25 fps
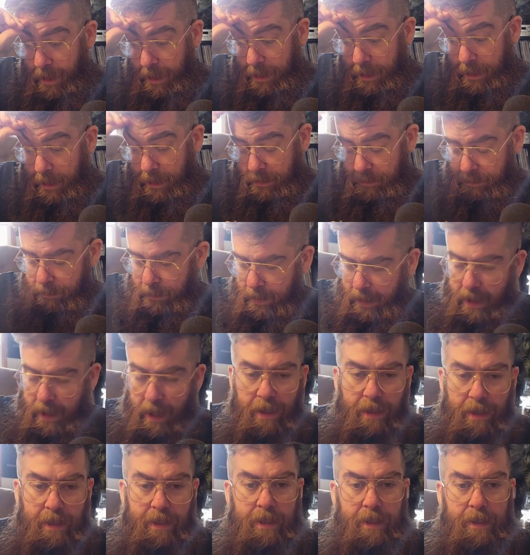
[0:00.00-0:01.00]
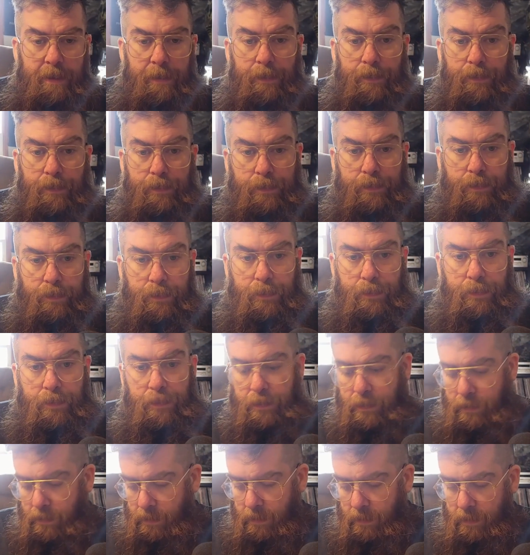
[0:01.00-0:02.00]
this because
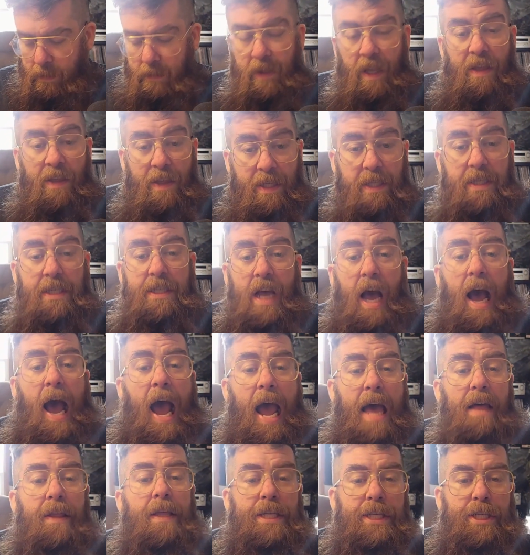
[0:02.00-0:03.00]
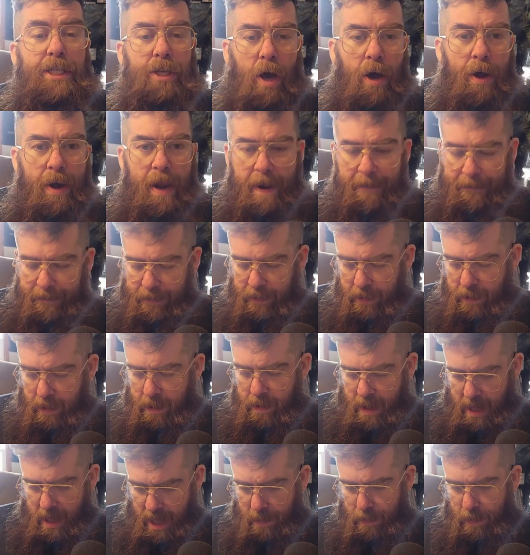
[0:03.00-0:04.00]
this is the highly sought after
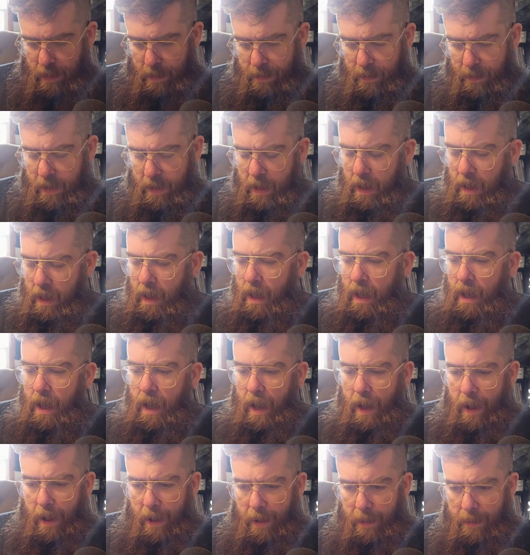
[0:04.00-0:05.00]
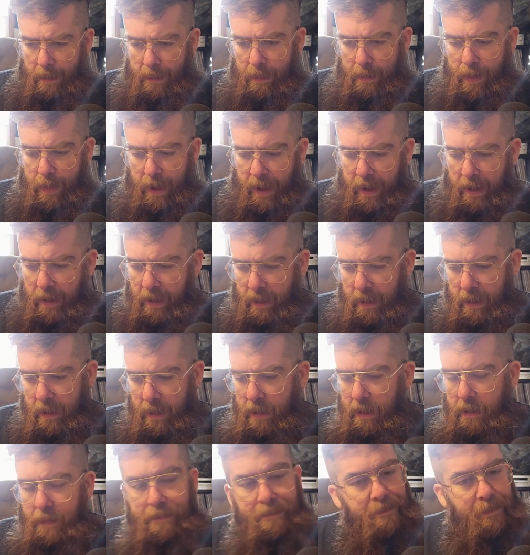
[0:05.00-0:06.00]
album, but
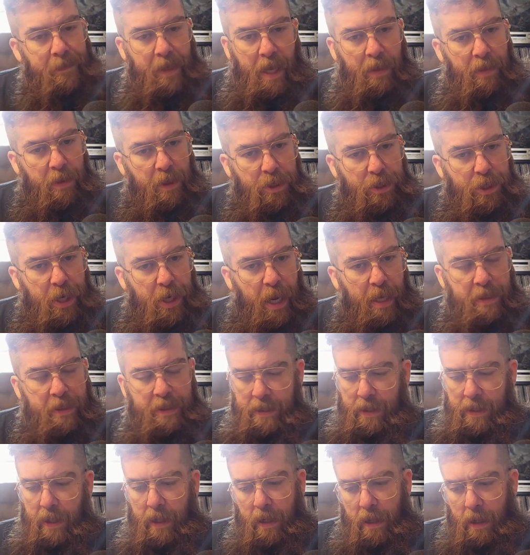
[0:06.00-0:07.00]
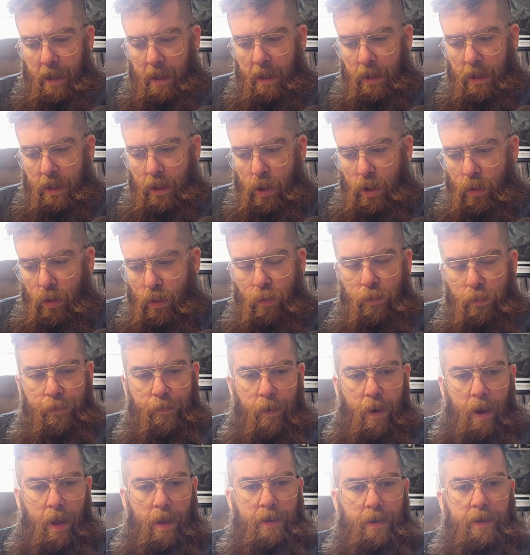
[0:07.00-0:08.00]
in the chance that you
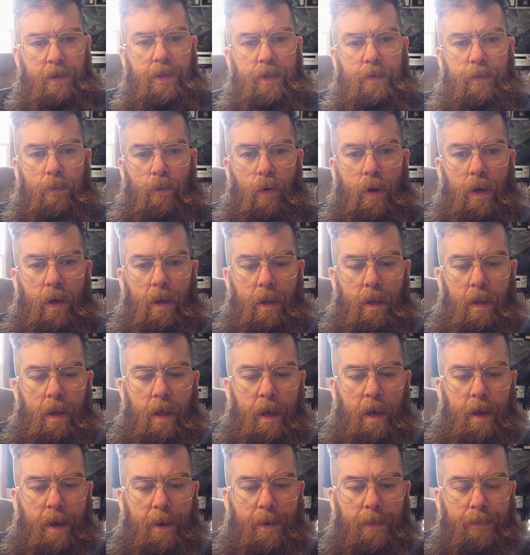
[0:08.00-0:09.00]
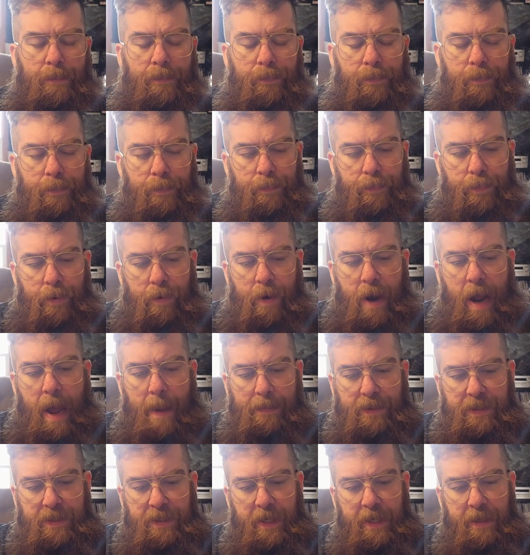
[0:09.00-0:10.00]
friends will
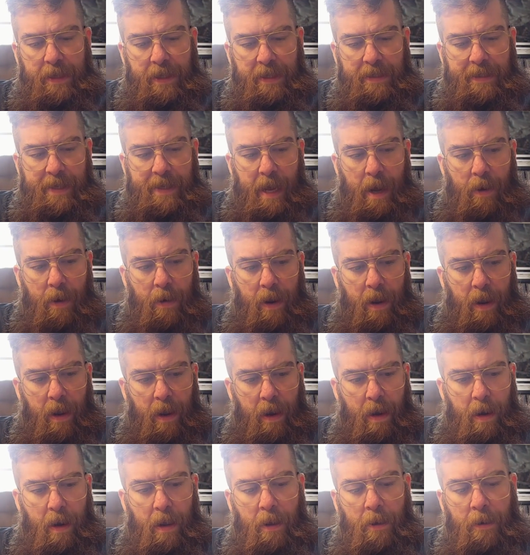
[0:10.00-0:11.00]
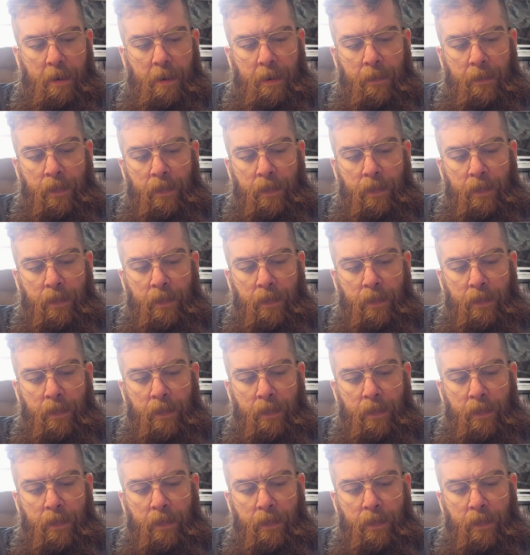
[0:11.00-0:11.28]
perhaps seek this out and